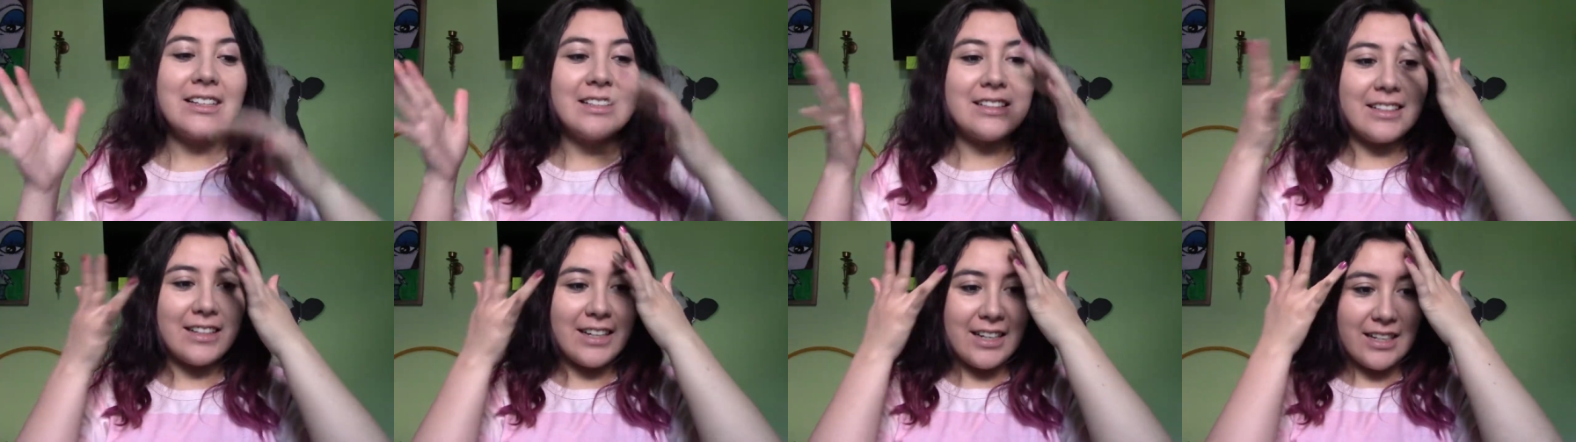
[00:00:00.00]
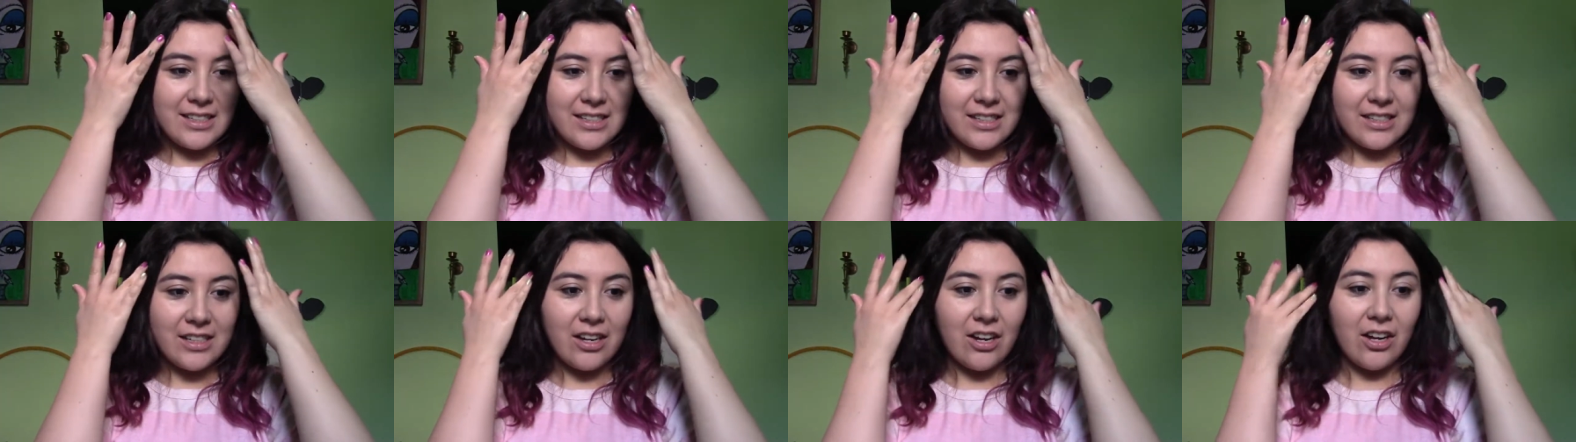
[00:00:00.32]

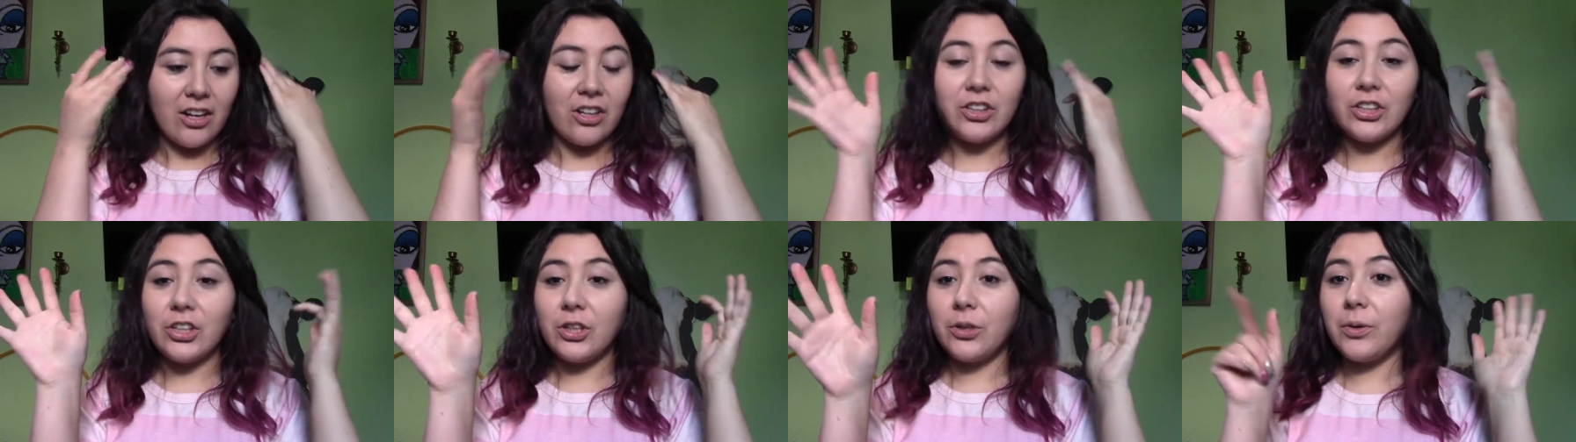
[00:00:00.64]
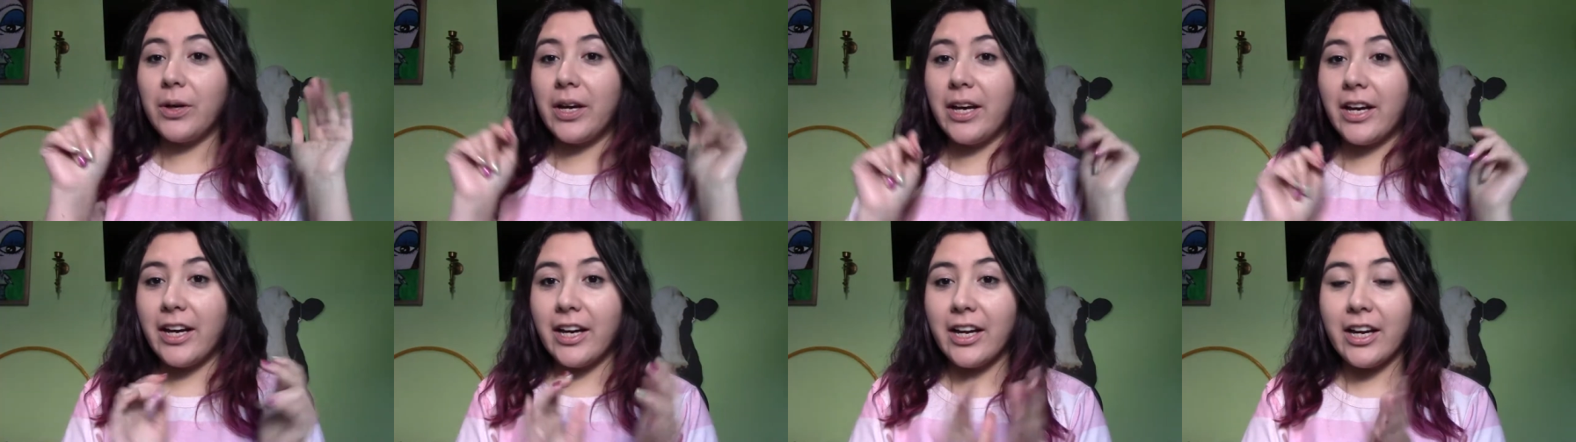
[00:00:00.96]
Yes, y'all,
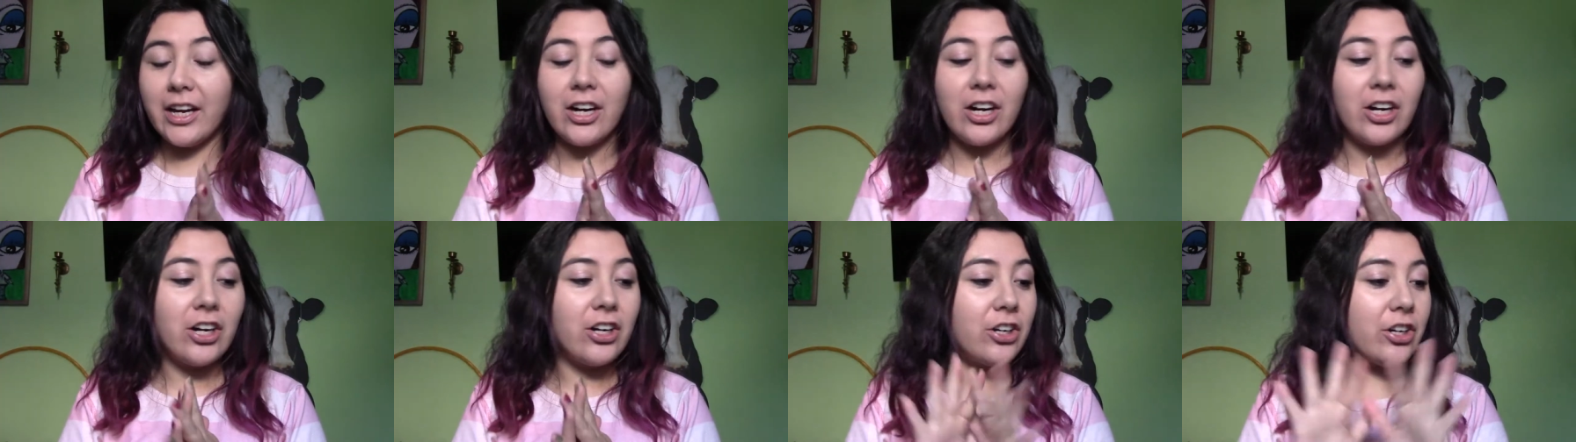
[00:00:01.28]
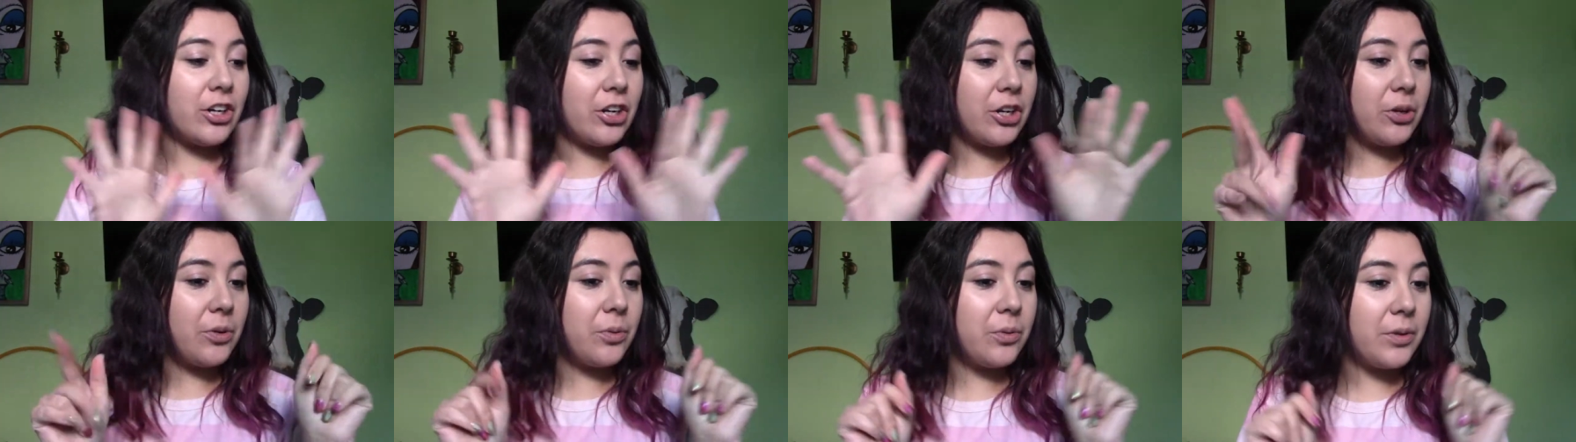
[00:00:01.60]
new hair,
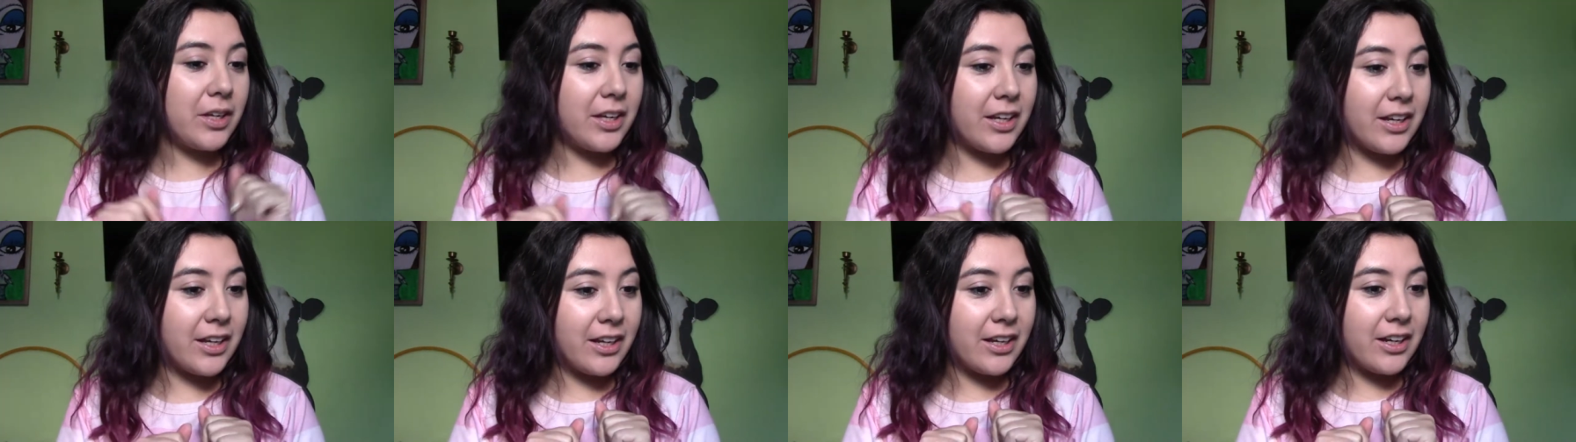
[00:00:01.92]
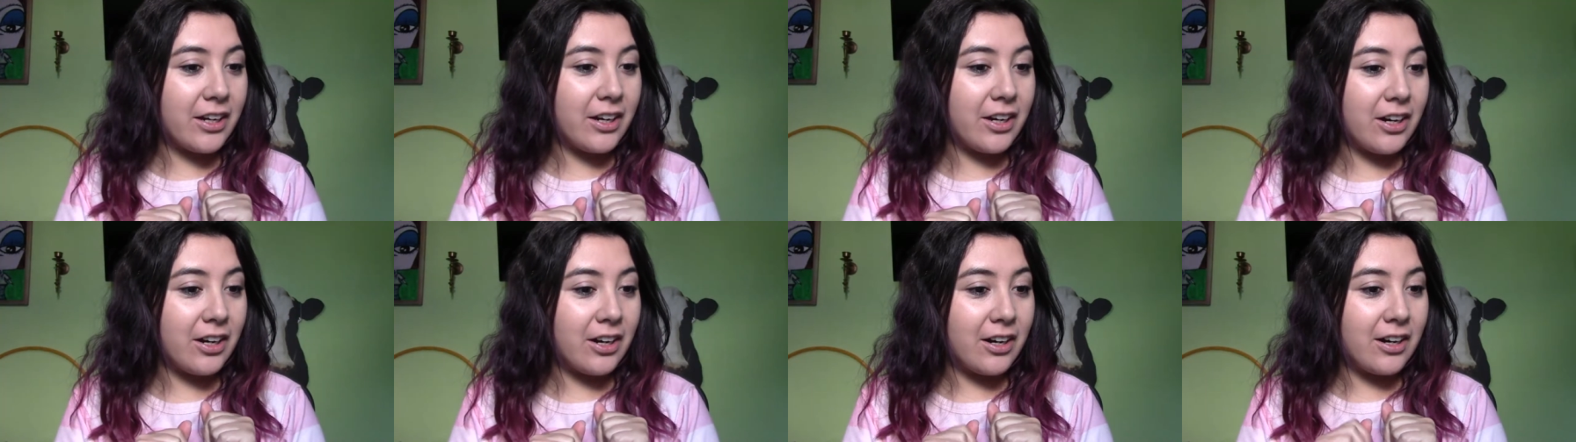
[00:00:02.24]
new
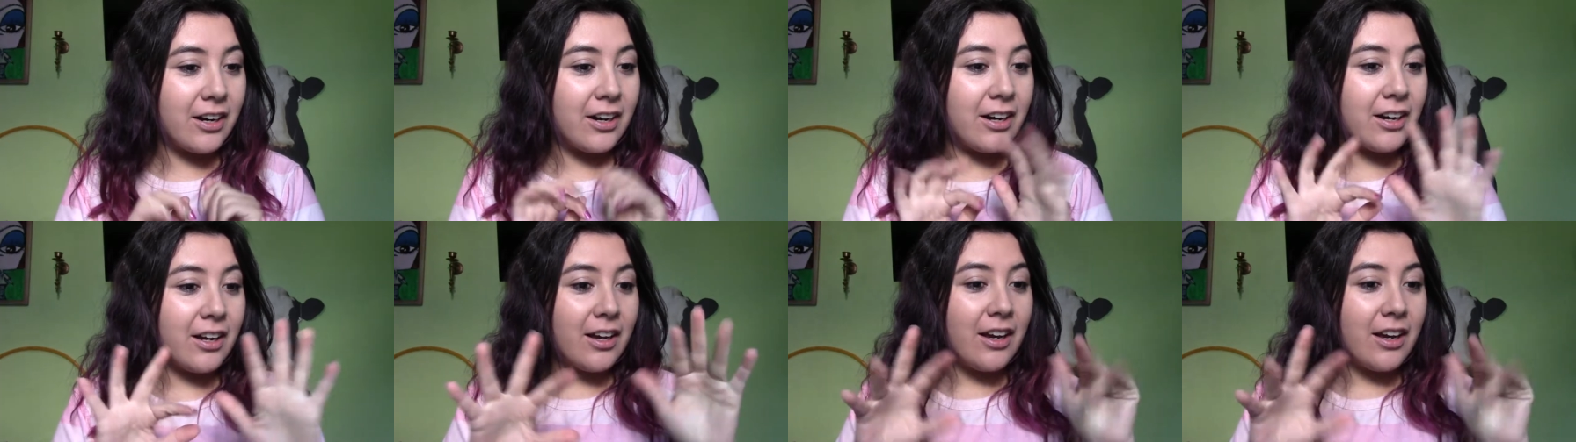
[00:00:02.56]
year,